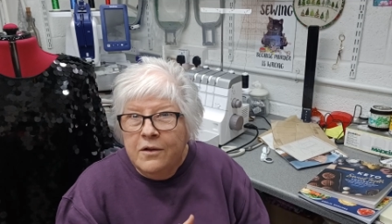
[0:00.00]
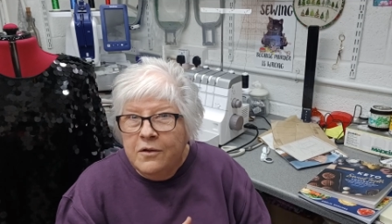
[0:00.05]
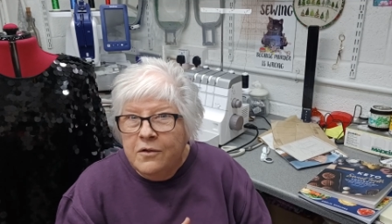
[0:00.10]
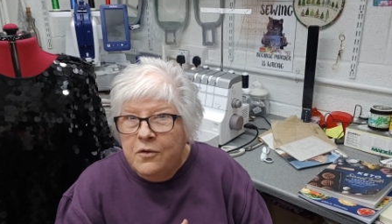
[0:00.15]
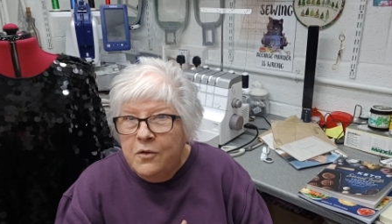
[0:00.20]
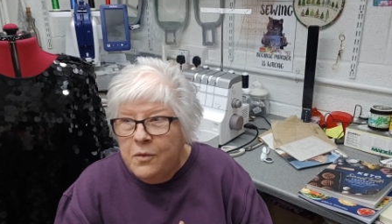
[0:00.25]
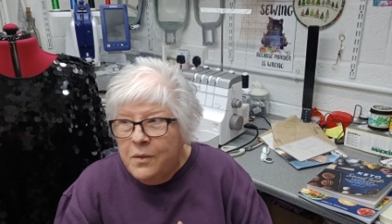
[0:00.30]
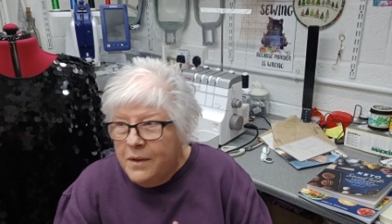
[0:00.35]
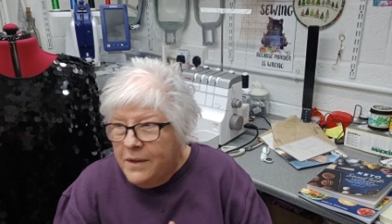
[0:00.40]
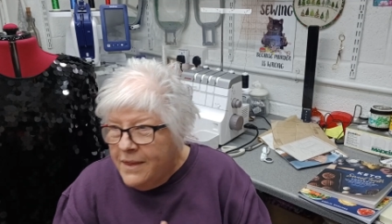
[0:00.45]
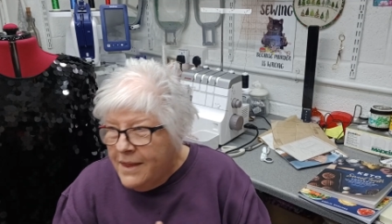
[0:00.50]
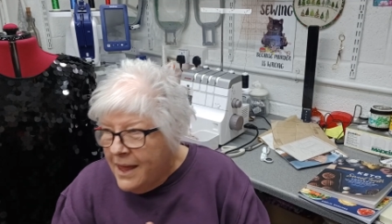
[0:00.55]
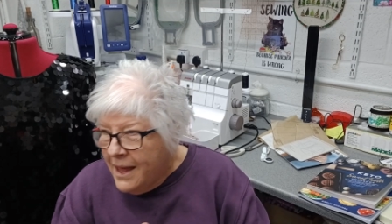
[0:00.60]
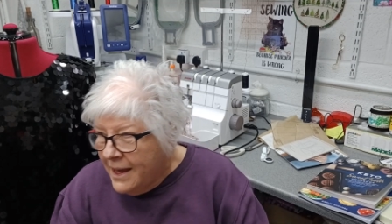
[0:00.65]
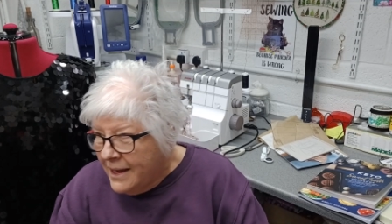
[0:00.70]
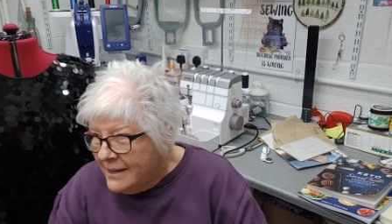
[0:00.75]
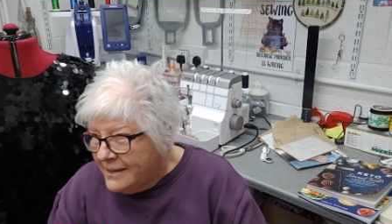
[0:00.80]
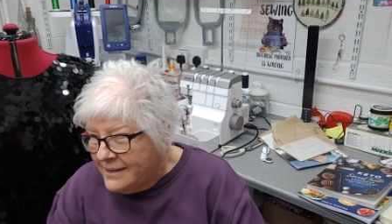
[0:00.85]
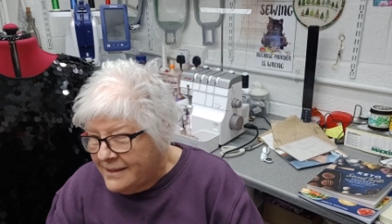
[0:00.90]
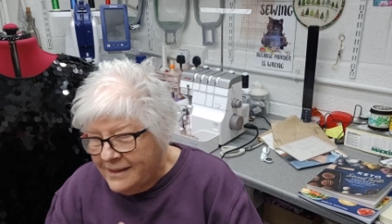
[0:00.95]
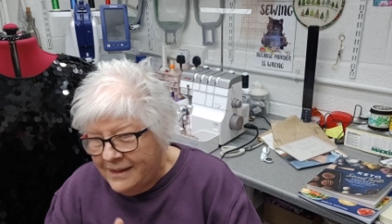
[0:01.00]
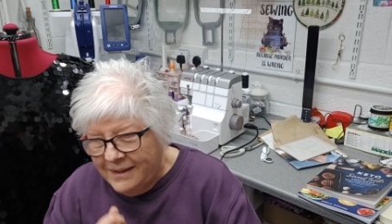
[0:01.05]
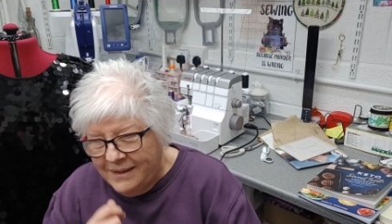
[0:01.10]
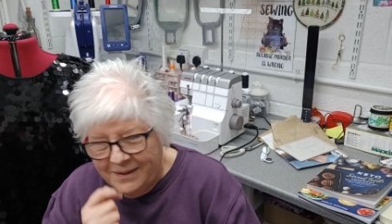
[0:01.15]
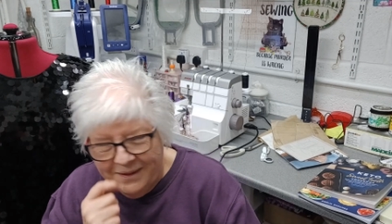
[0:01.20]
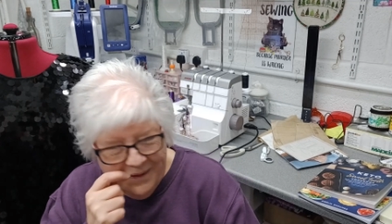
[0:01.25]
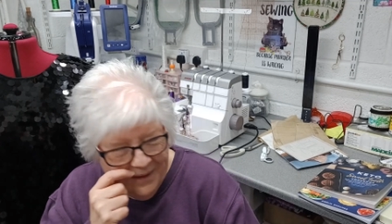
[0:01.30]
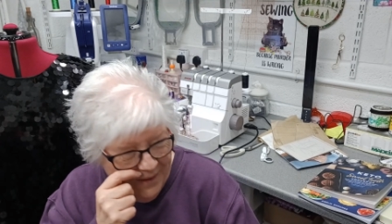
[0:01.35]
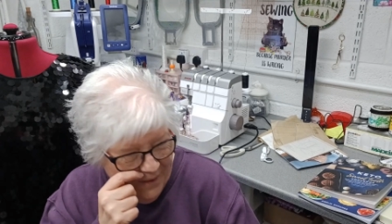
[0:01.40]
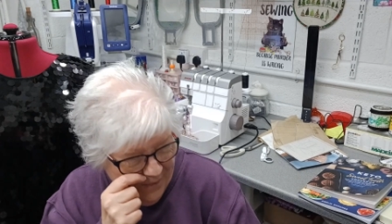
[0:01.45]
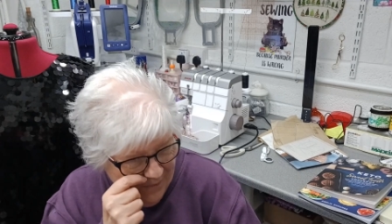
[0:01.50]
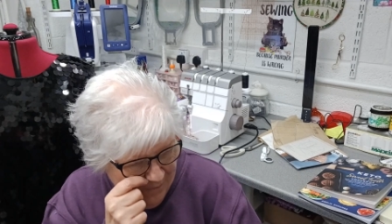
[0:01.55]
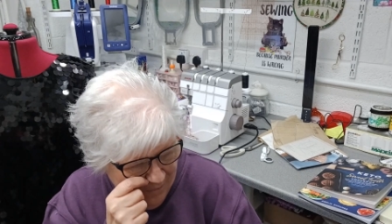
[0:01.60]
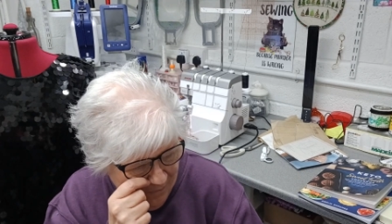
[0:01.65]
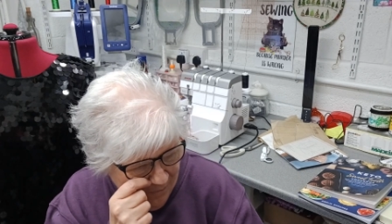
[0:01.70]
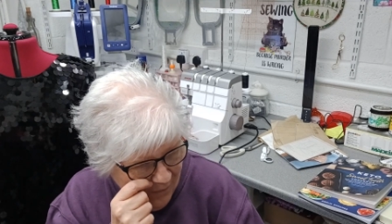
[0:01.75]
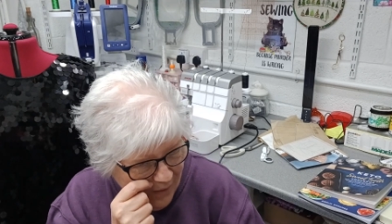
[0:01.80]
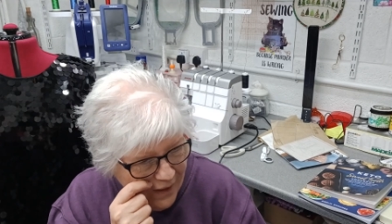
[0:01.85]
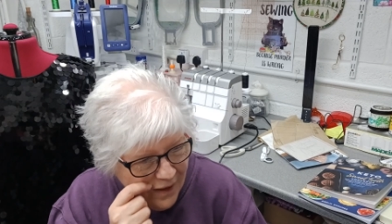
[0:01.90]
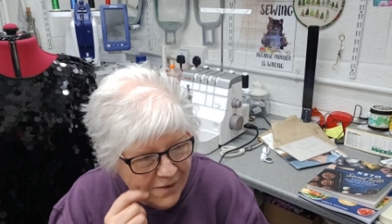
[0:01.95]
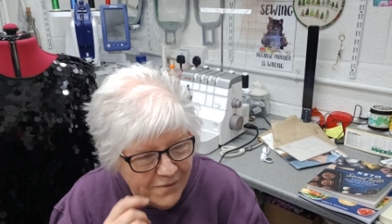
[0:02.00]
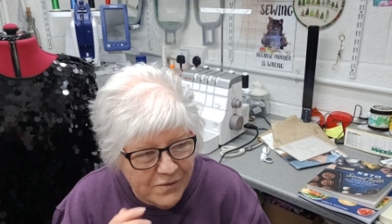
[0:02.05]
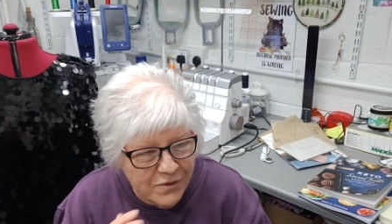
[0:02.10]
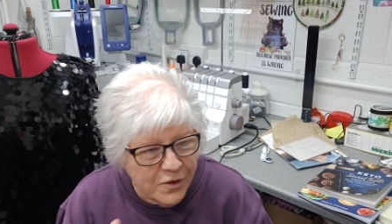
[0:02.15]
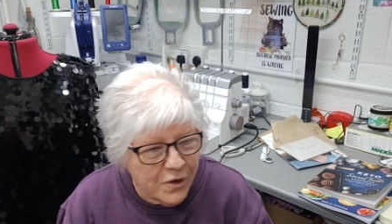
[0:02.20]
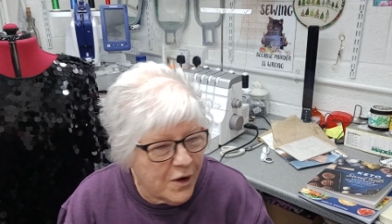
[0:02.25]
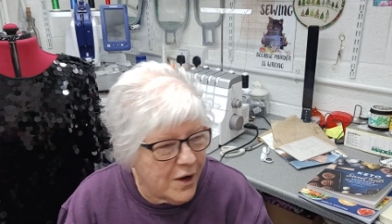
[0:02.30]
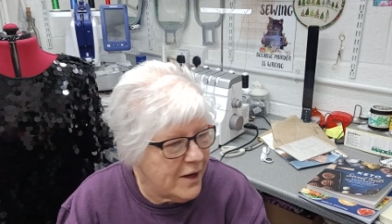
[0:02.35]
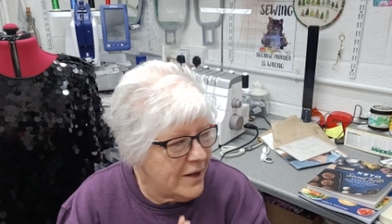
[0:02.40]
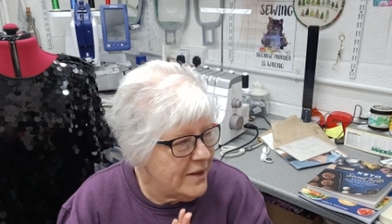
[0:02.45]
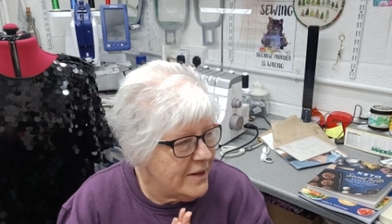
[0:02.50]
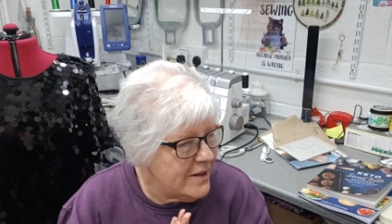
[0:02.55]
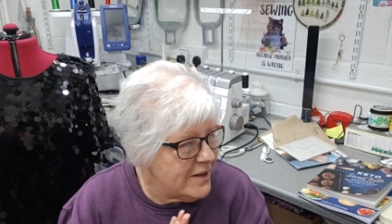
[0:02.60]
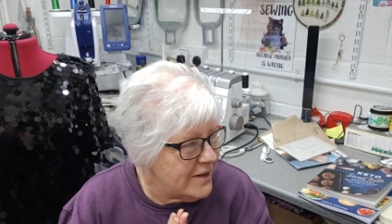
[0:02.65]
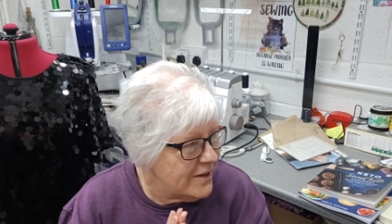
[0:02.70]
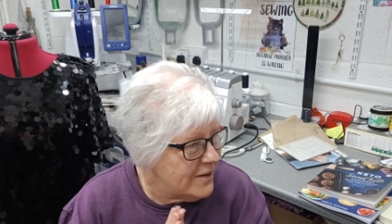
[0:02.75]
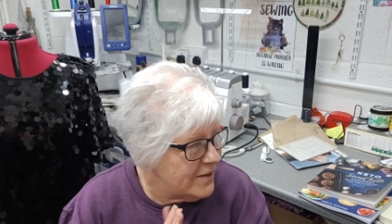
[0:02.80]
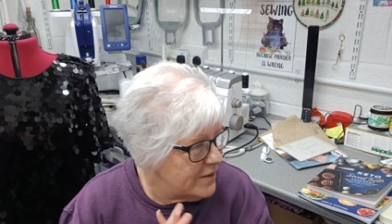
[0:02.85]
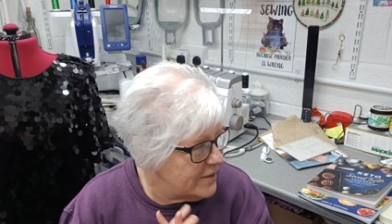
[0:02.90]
doing that. Well, I haven't got any